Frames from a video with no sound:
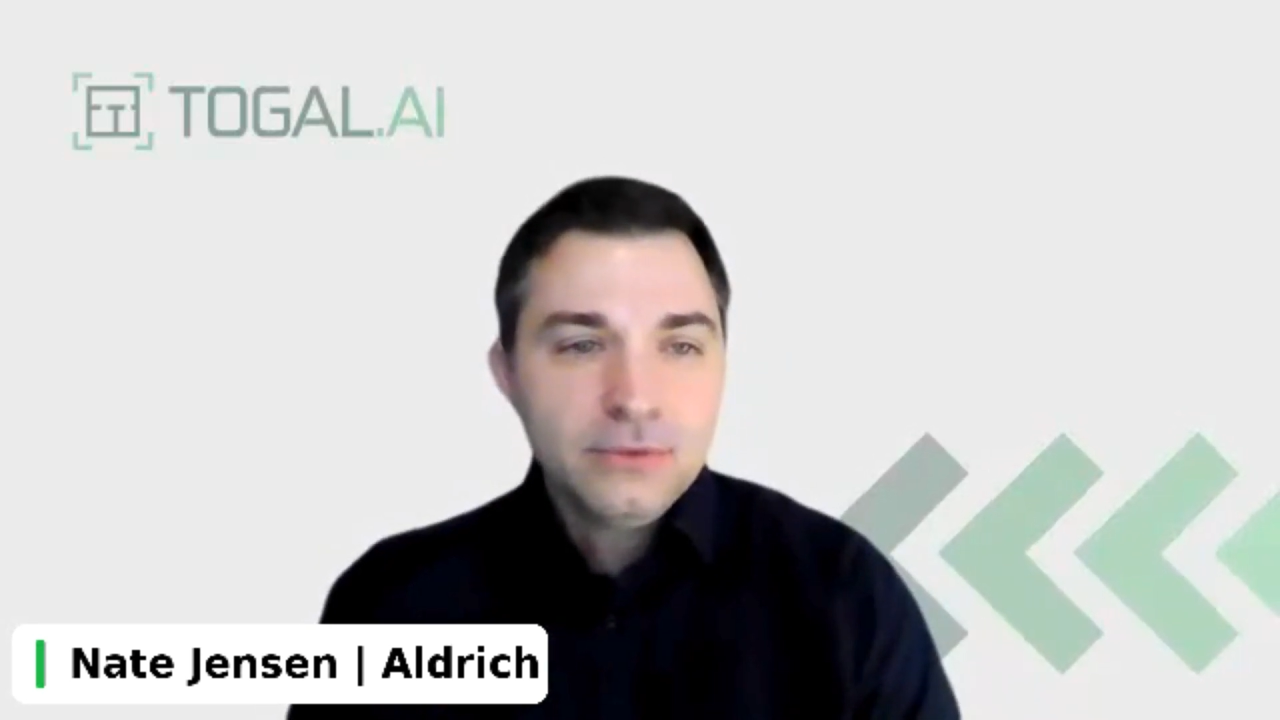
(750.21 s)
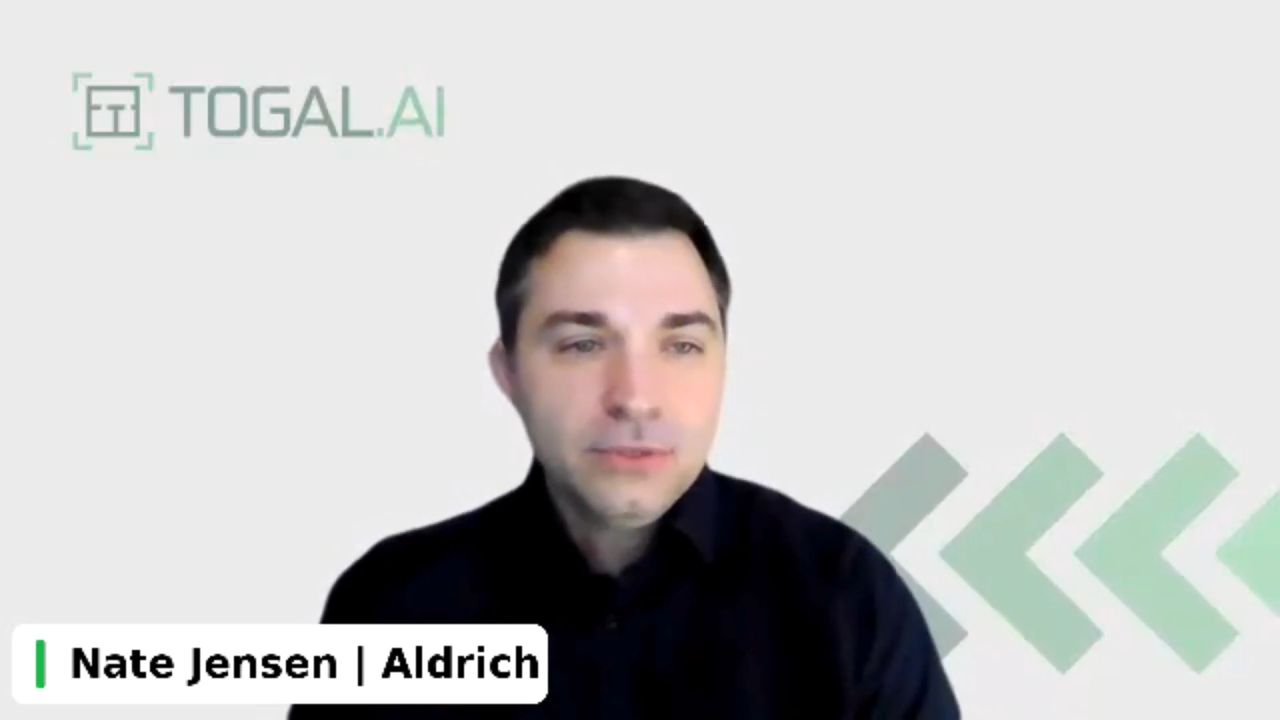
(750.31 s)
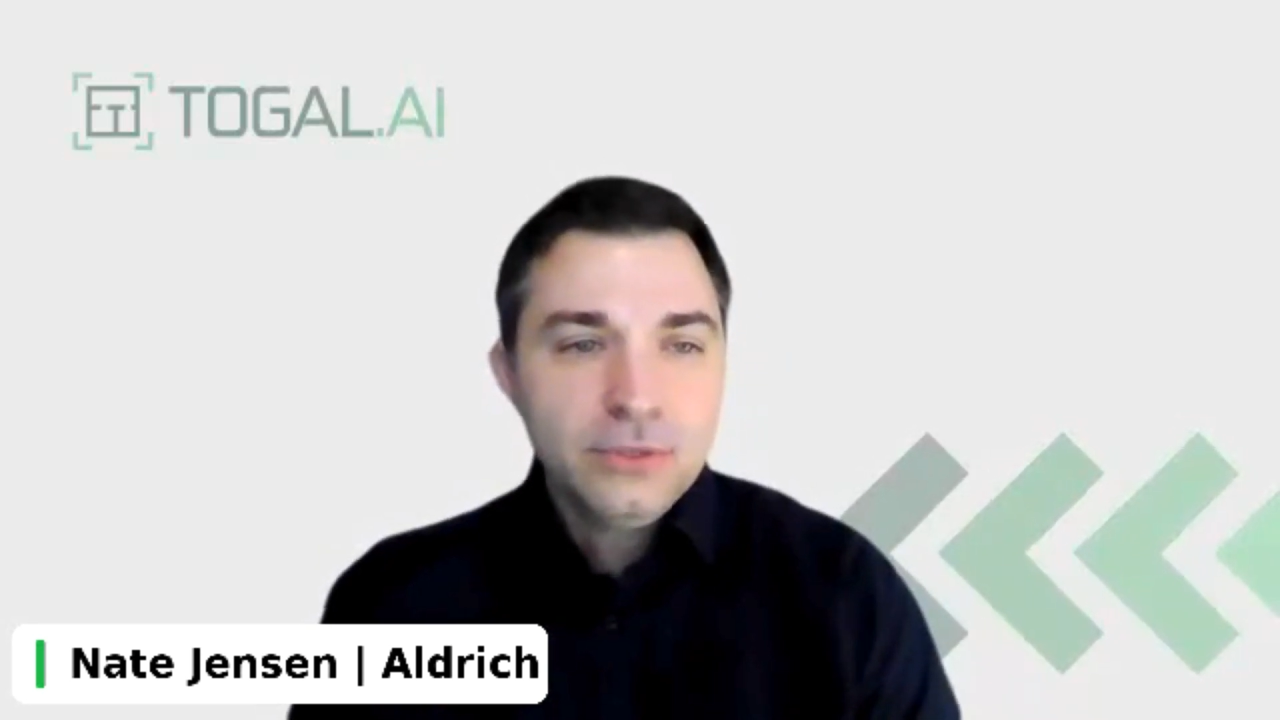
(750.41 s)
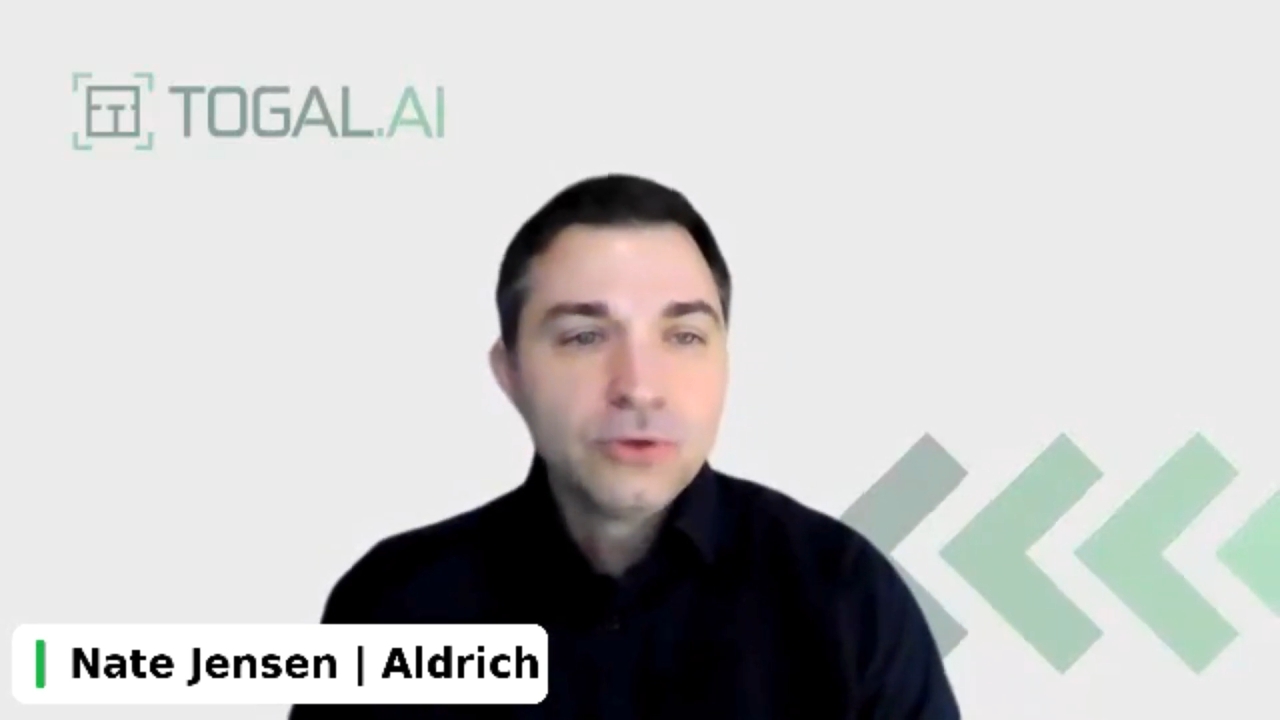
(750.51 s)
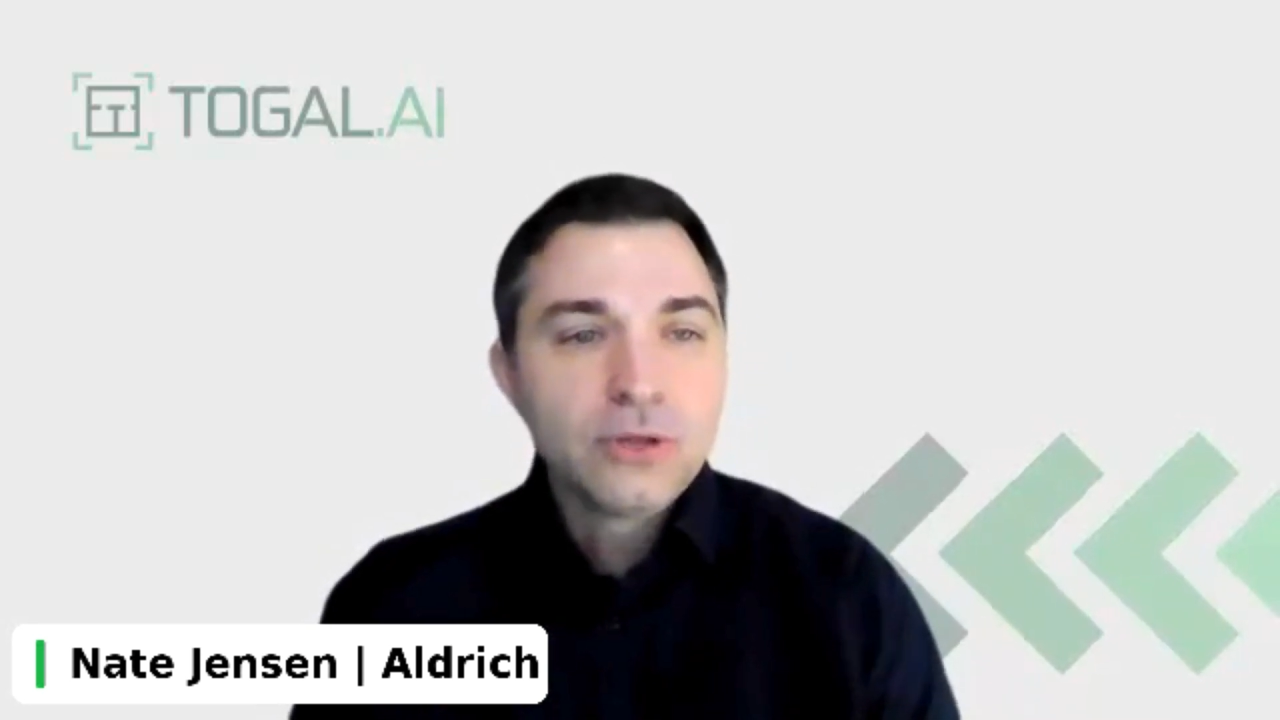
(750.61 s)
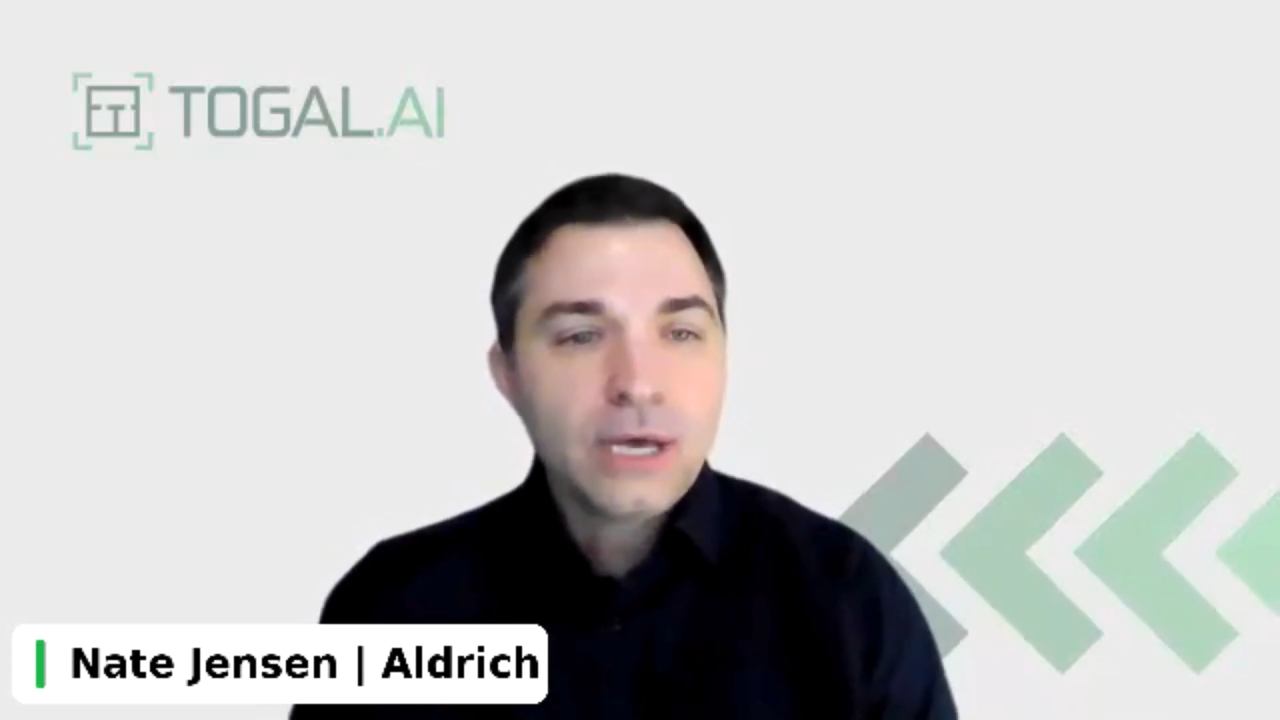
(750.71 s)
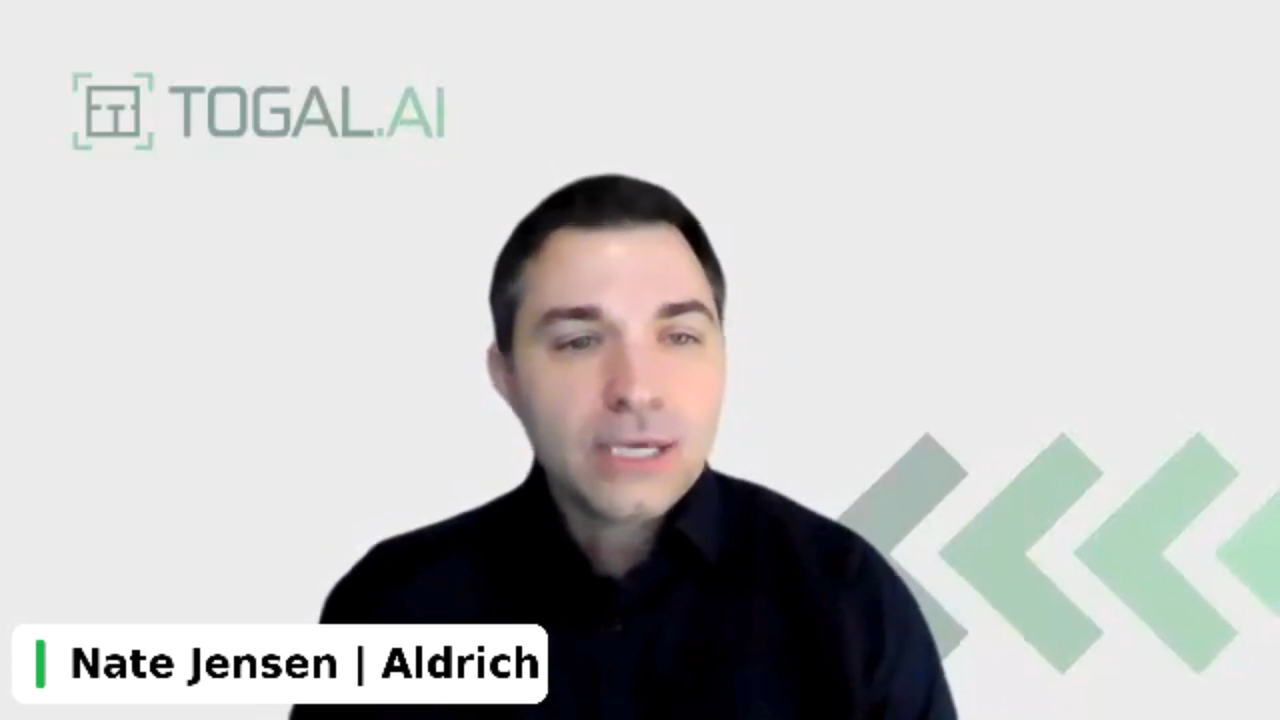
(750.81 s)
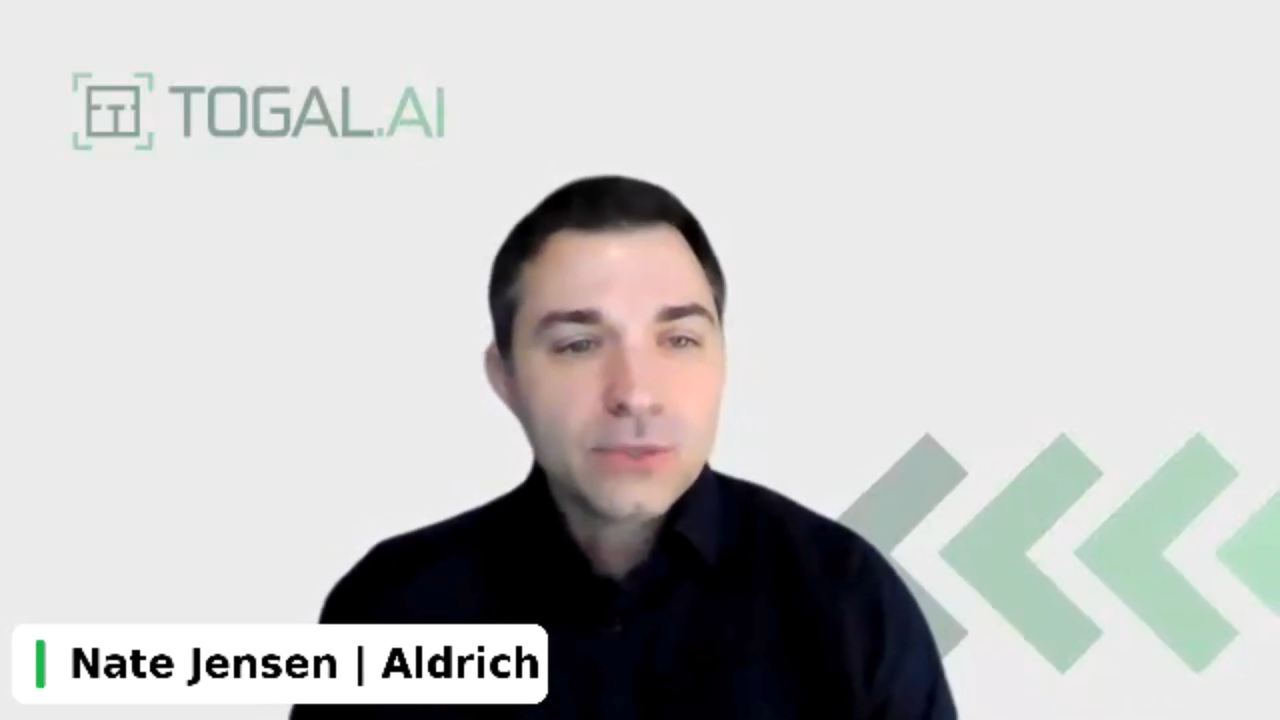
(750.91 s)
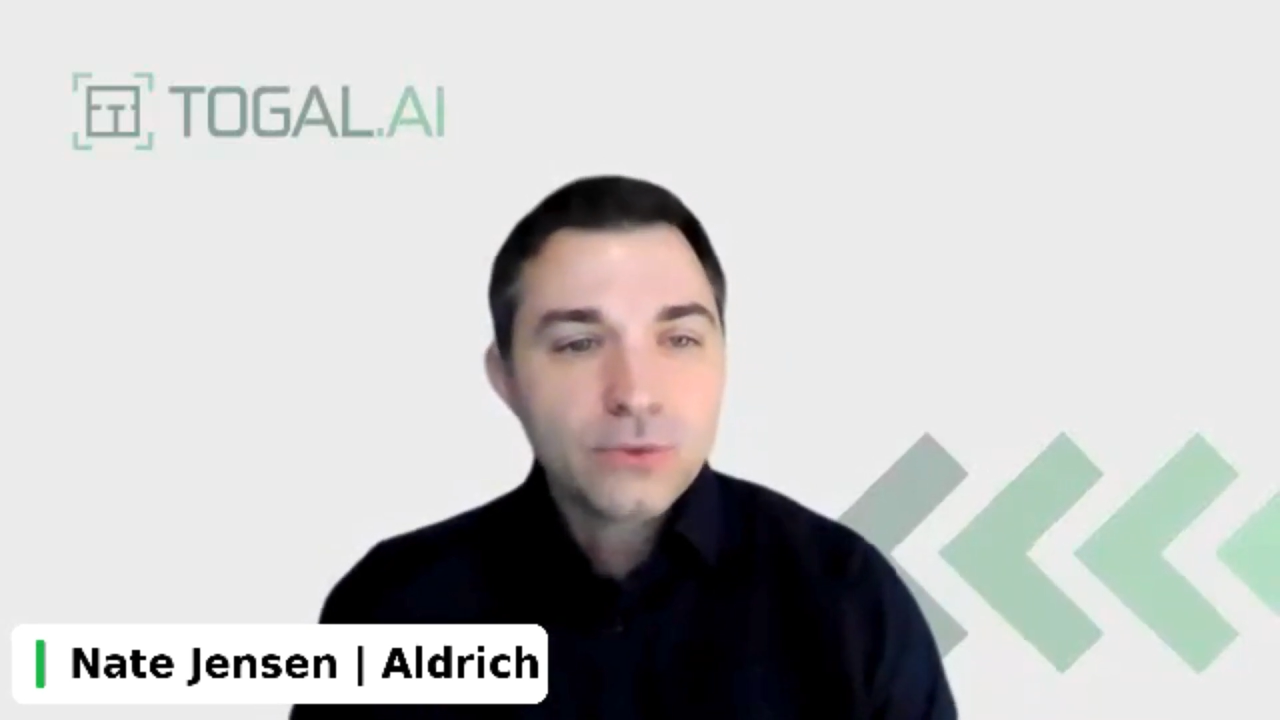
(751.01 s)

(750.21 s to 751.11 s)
utilizing